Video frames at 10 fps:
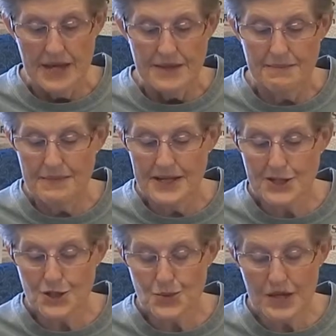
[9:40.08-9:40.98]
The
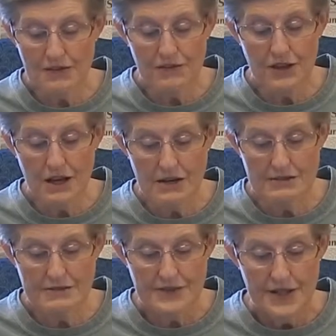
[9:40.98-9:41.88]
Ministry of
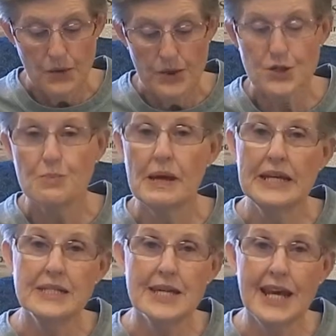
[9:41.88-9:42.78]
Love, which
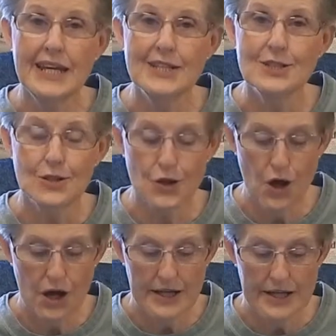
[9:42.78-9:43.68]
maintained
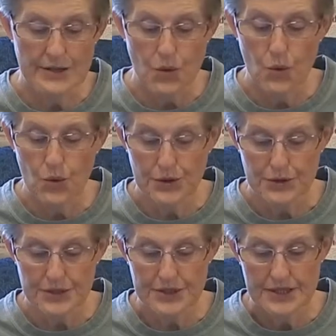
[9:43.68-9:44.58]
law and
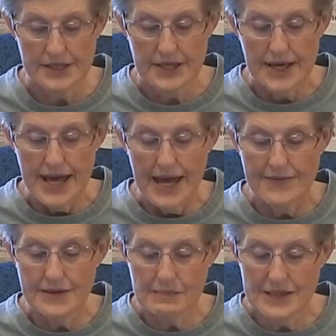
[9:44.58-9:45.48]
order.
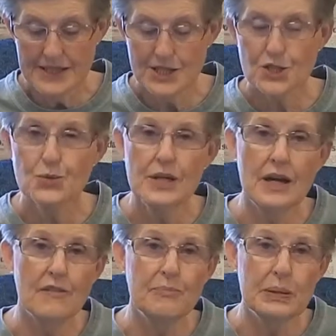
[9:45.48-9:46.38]
And the Ministry
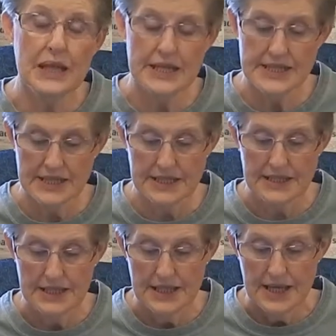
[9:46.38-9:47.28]
of Plenty,
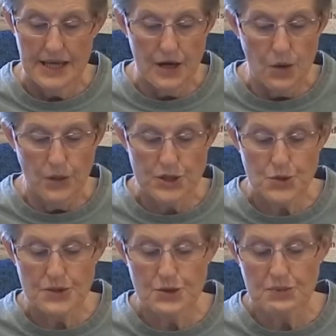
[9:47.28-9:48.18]
which
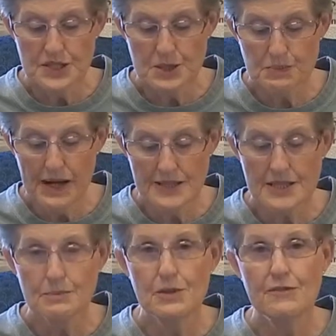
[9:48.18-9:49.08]
was
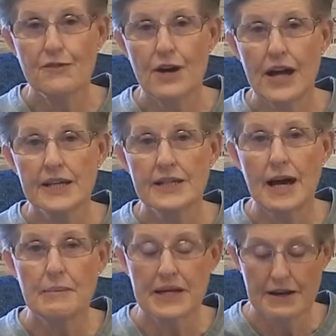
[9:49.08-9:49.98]
responsible for
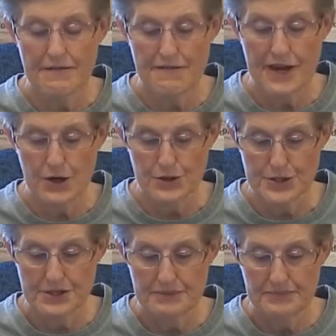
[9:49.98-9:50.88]
economic
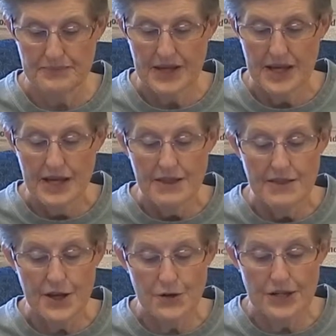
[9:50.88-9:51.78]
affairs.
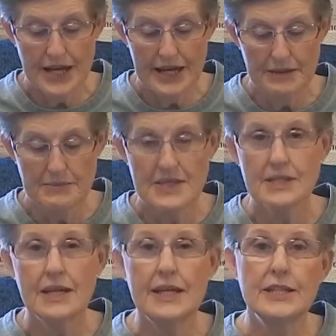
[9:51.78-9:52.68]
Their names
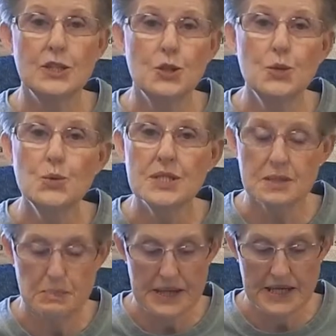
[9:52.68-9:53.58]
in
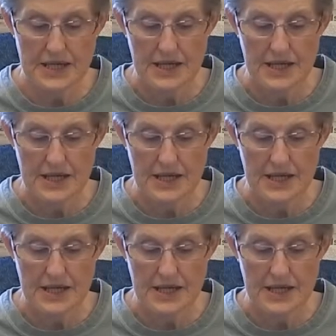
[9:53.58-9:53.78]
newspeak,